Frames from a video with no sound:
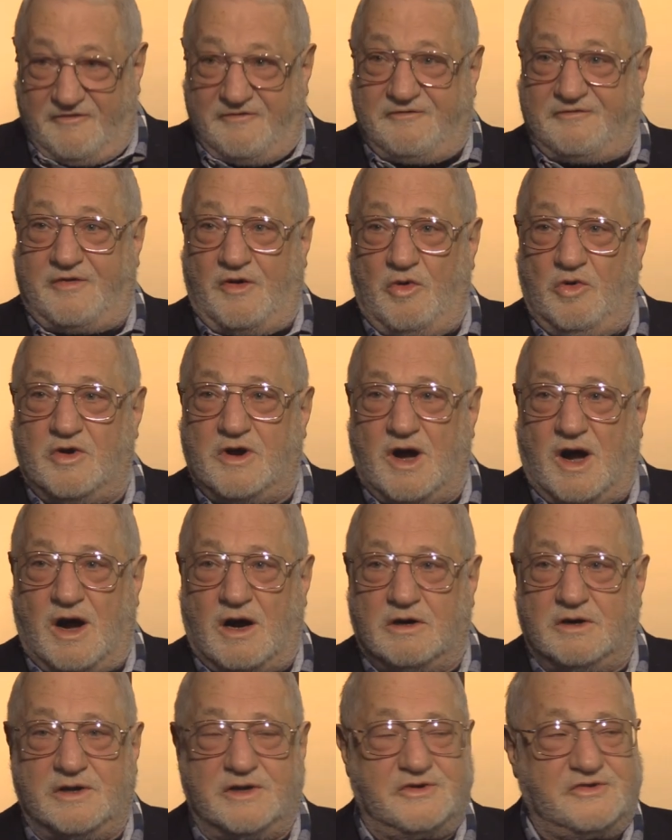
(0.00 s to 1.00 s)
folk
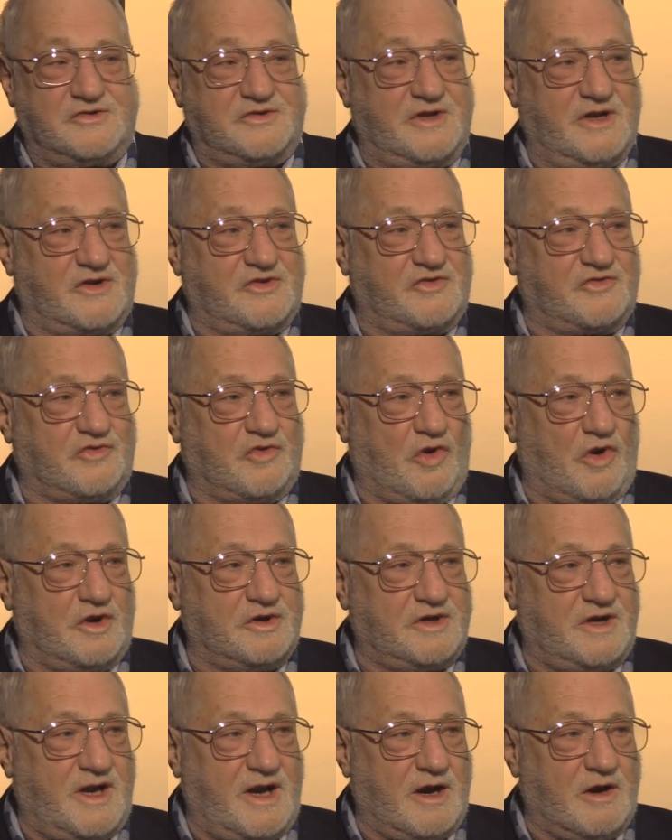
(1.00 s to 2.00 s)
artist
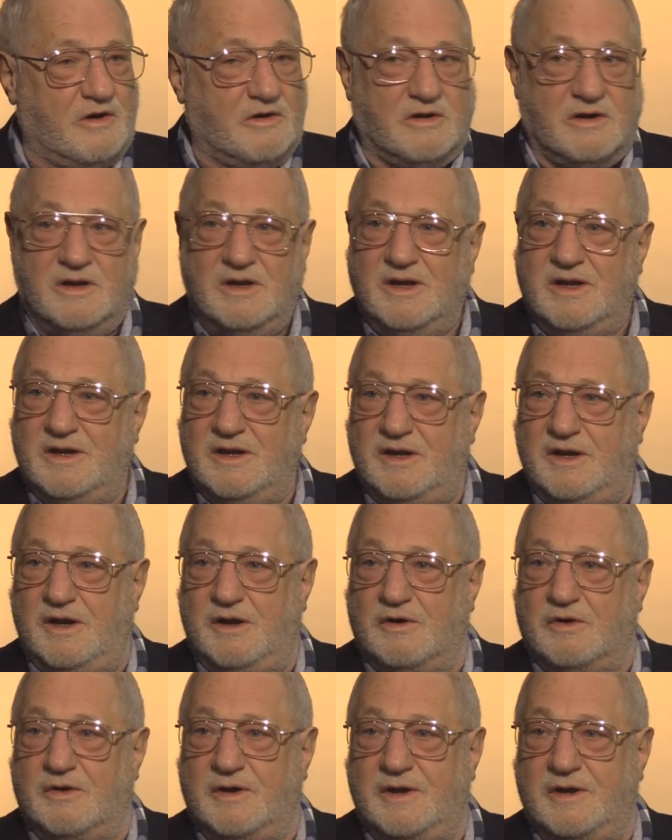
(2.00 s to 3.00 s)
extraordinaire
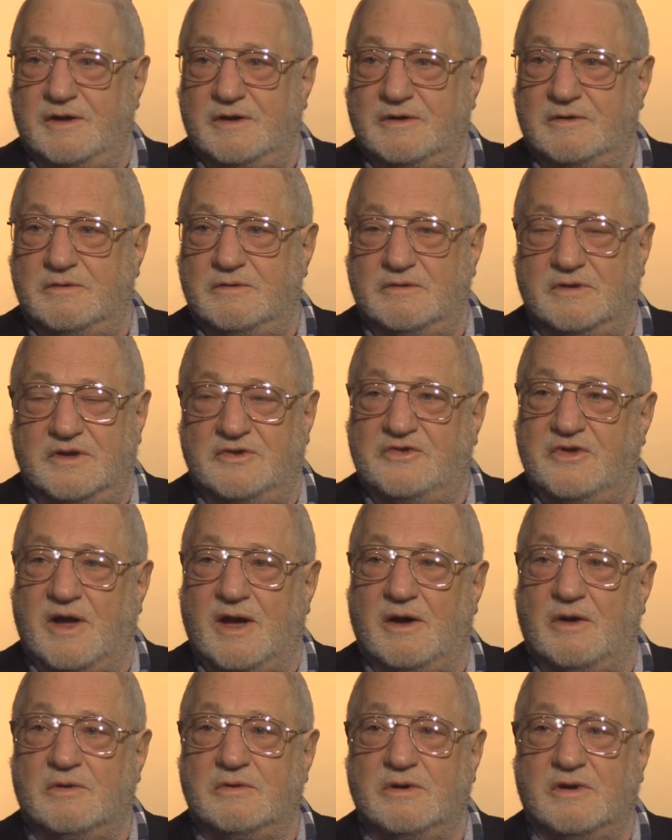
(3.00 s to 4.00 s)
here in the
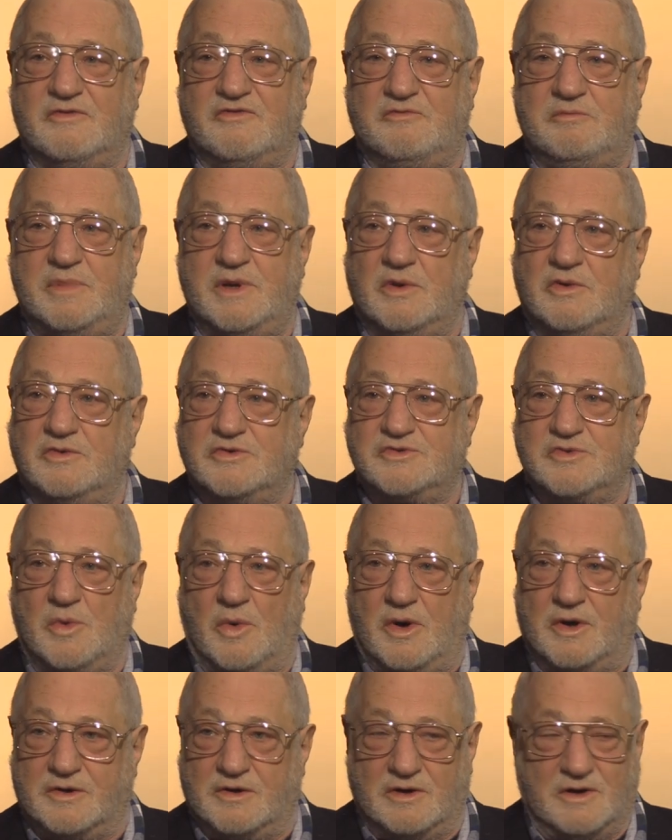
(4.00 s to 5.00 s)
town of
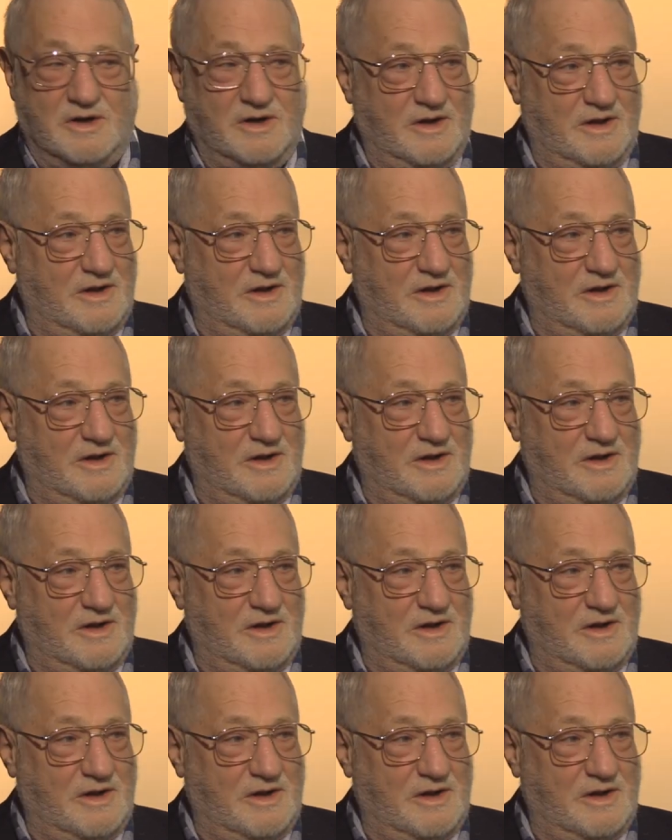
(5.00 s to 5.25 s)
Bilgewater.